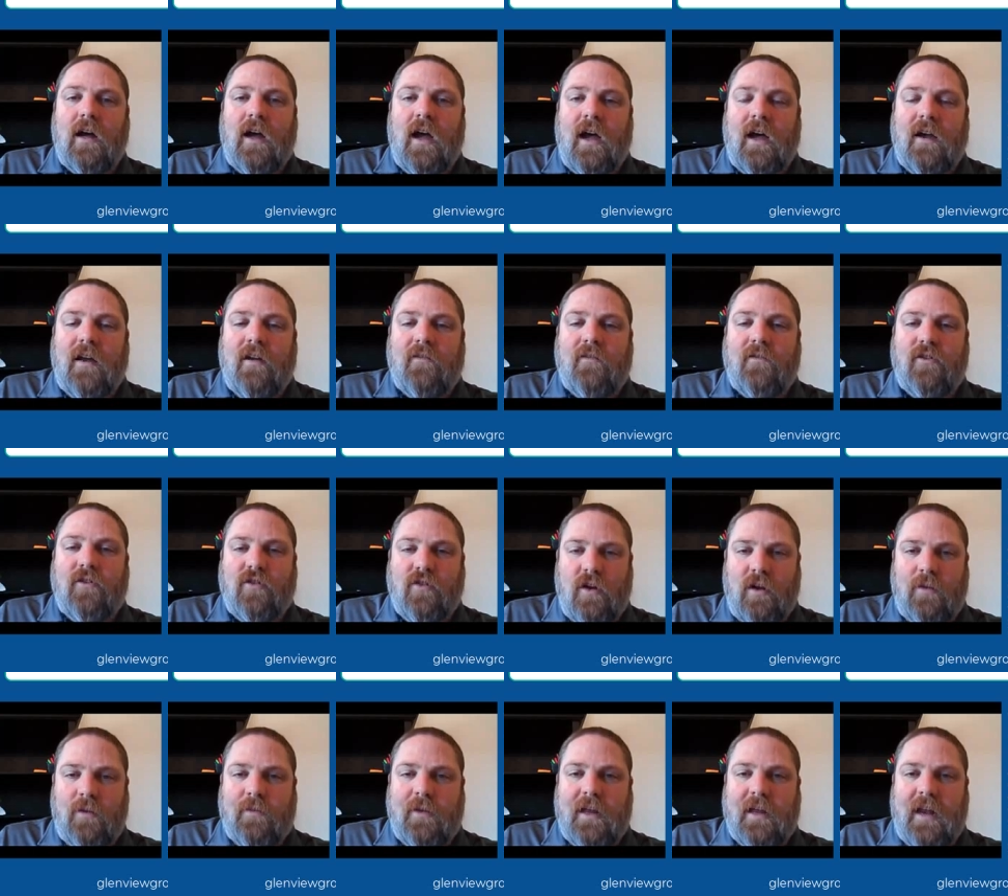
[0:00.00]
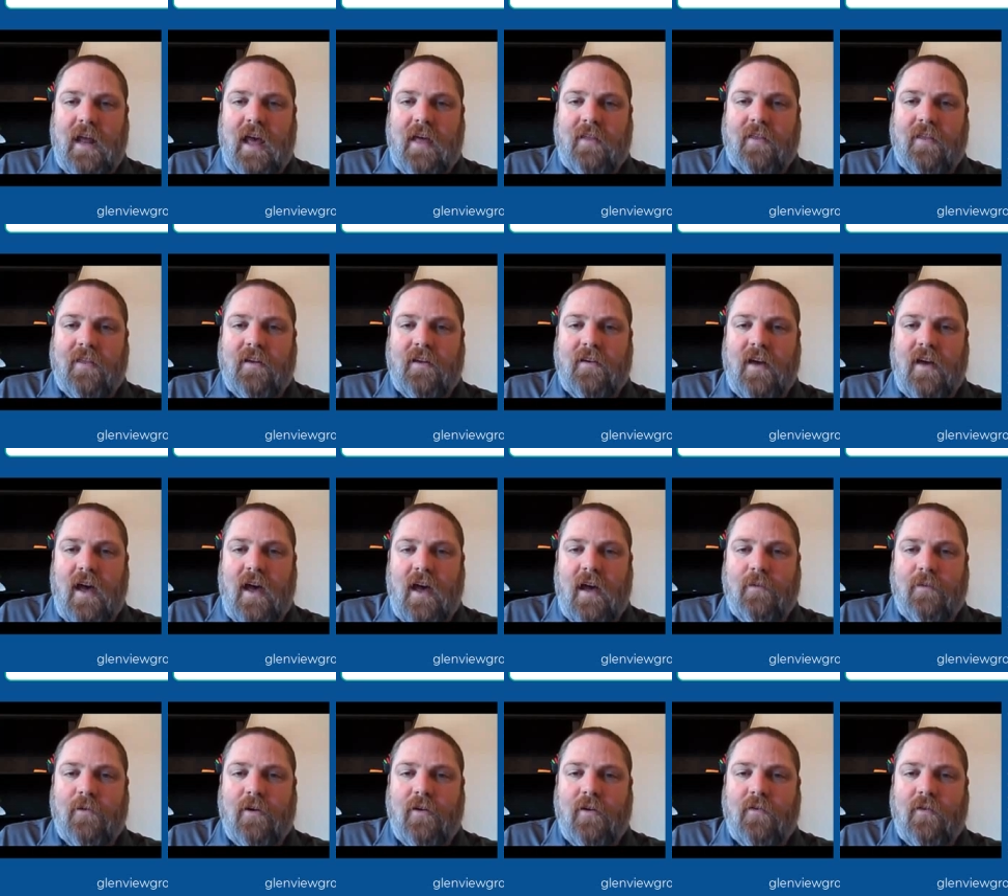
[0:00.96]
kind of treatment at the
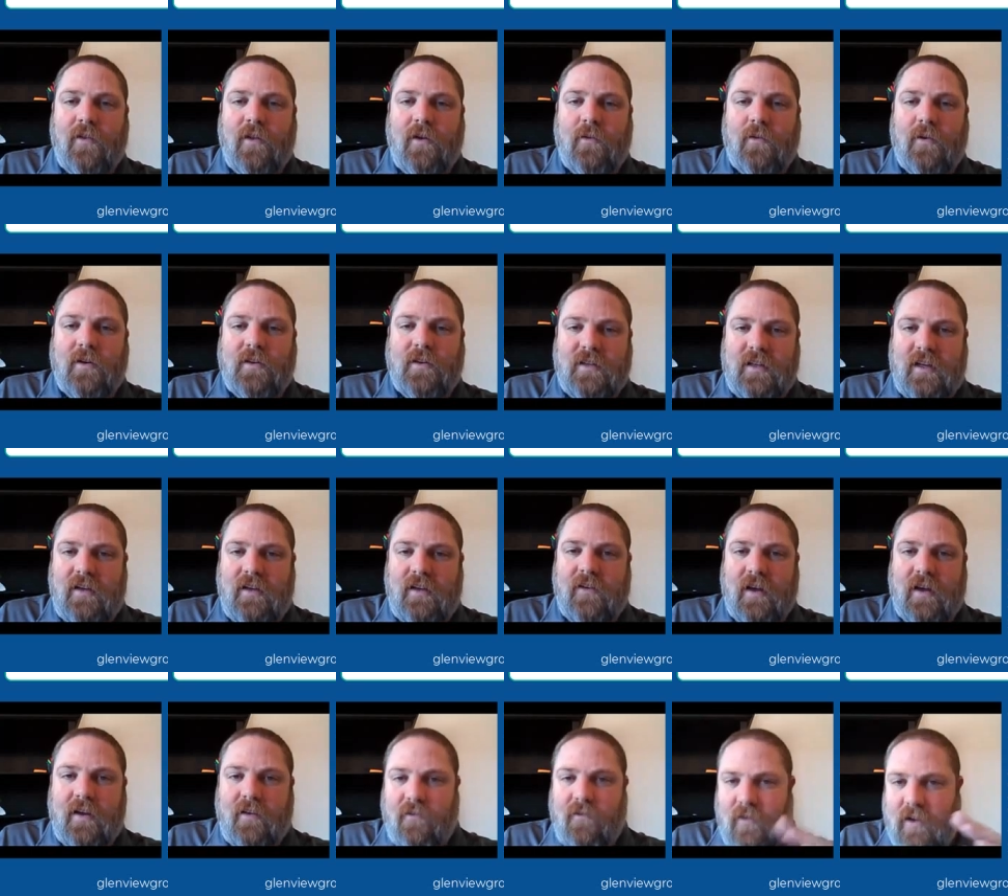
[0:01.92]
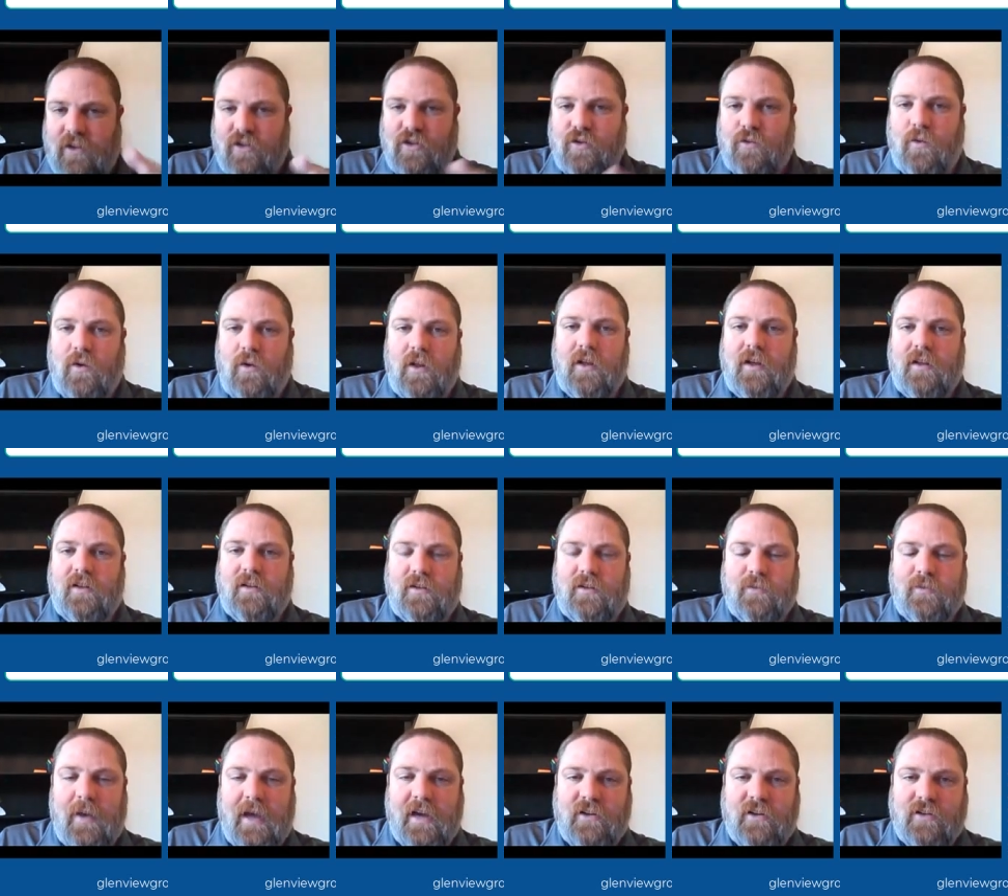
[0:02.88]
time of the receiving visual
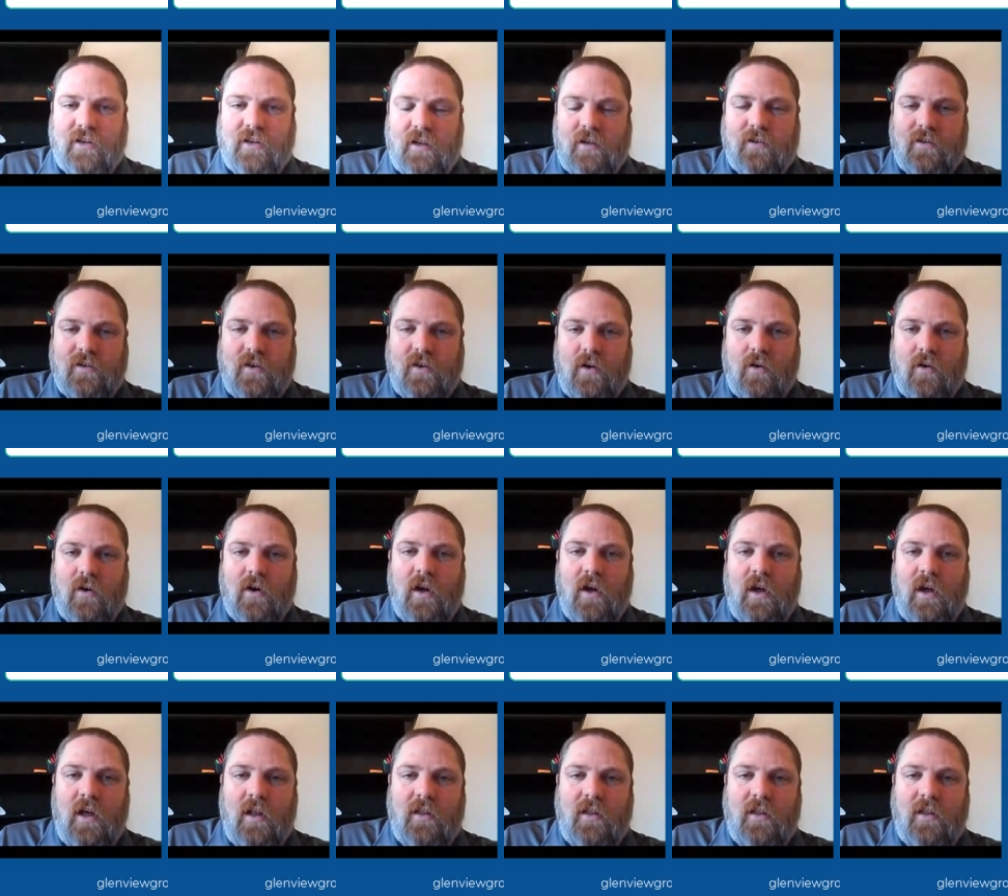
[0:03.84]
inspection. So